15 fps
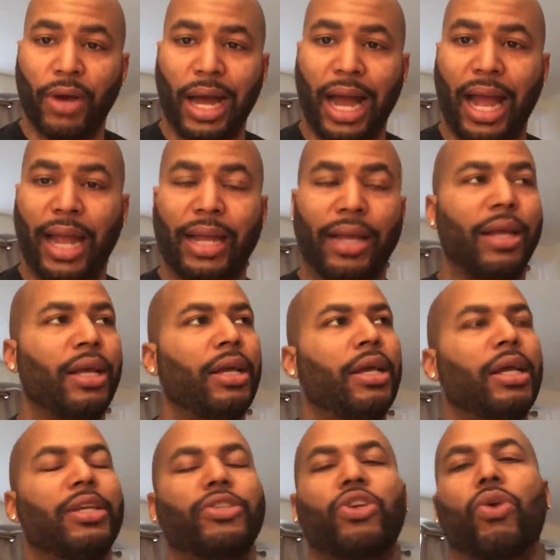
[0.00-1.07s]
All right.
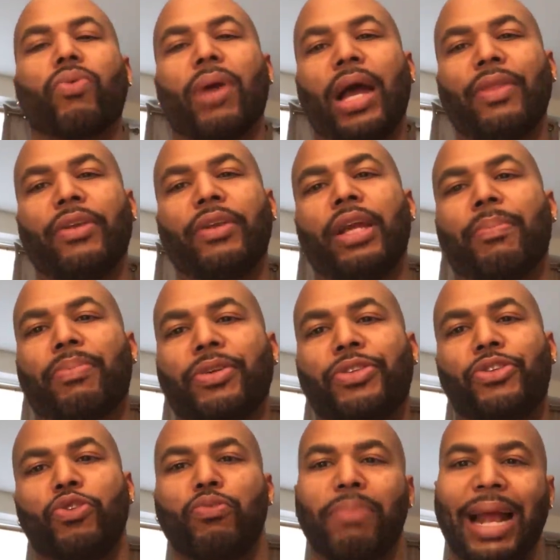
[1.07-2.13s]
So rather than pursue